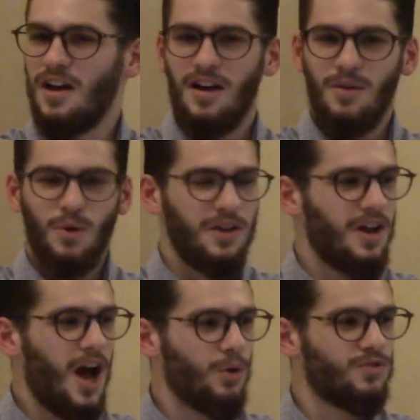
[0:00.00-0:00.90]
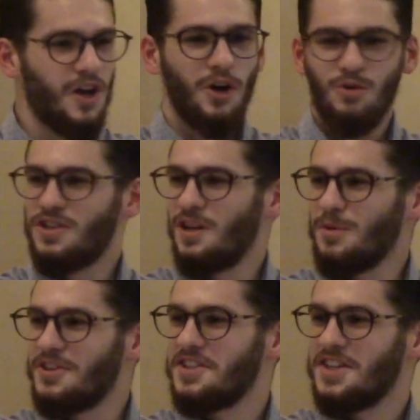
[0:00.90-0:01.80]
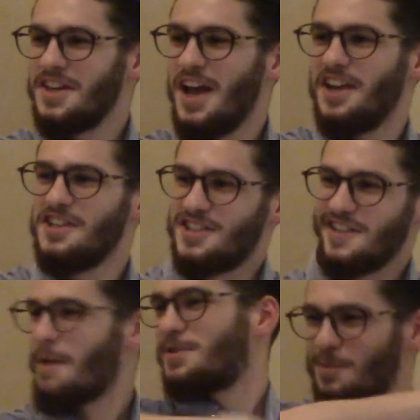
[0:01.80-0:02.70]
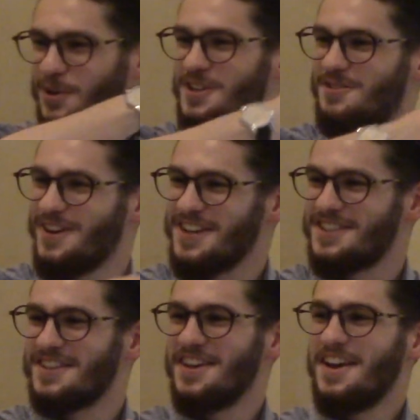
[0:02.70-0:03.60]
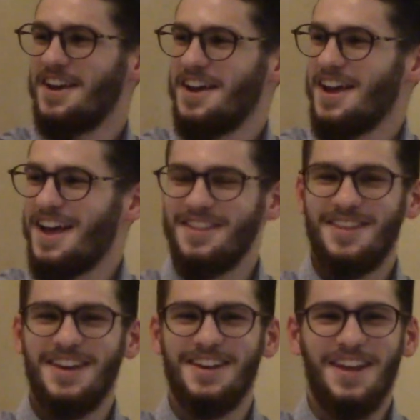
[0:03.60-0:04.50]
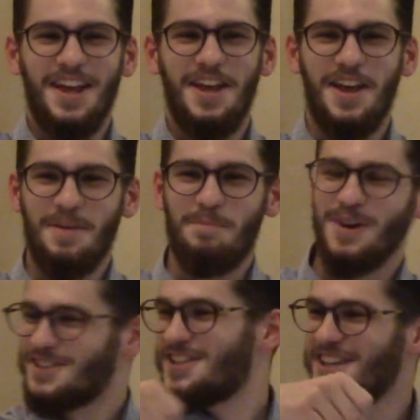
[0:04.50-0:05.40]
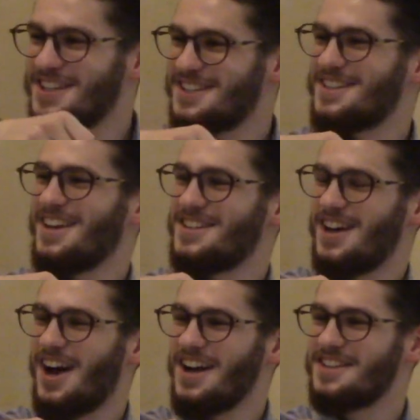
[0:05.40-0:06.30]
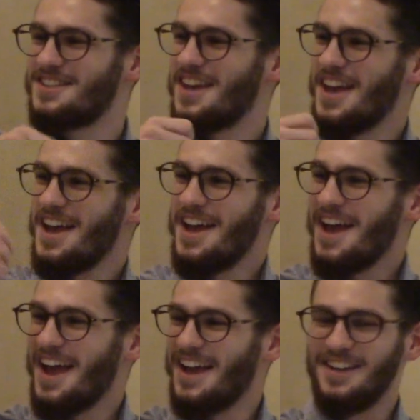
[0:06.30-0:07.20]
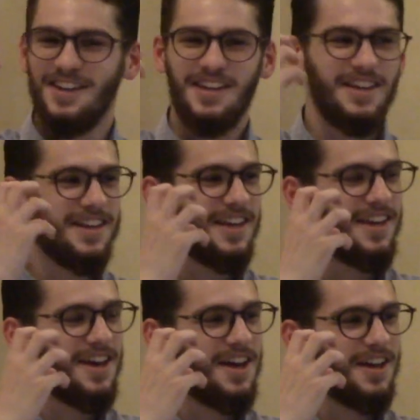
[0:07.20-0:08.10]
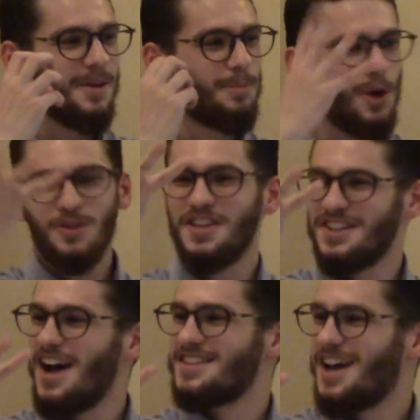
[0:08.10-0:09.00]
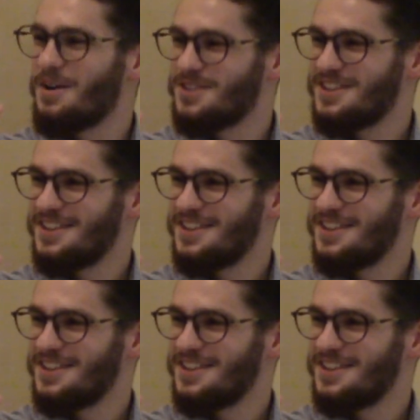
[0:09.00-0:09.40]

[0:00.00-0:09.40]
wait, how dare you tell me this? And he slaps him on his face. And then he punches his eyes. And he blows his eyes out.